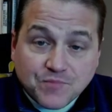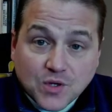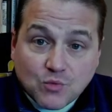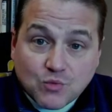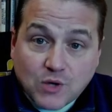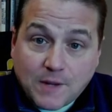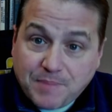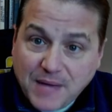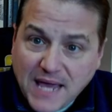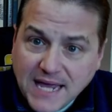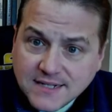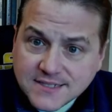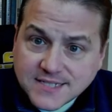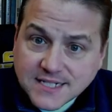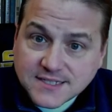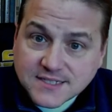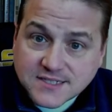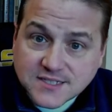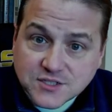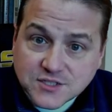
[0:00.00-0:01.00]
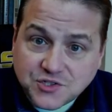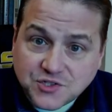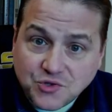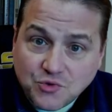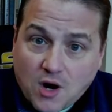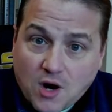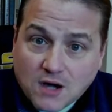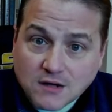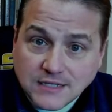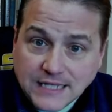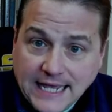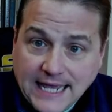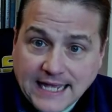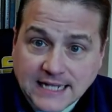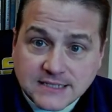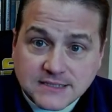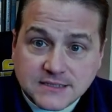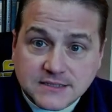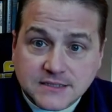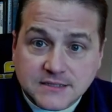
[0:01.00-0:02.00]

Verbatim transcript: repentance to our Lent.